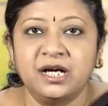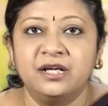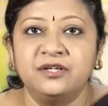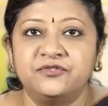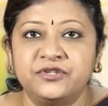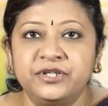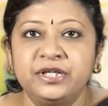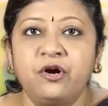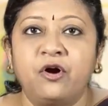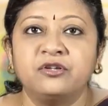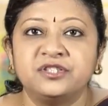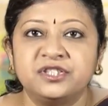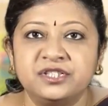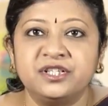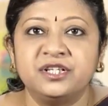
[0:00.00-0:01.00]
country
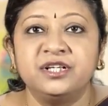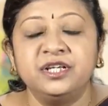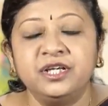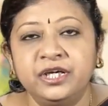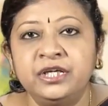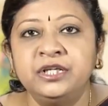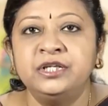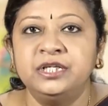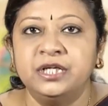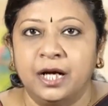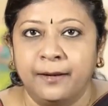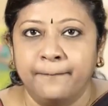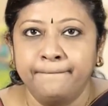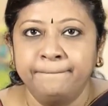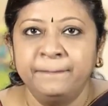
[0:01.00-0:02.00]
considering India.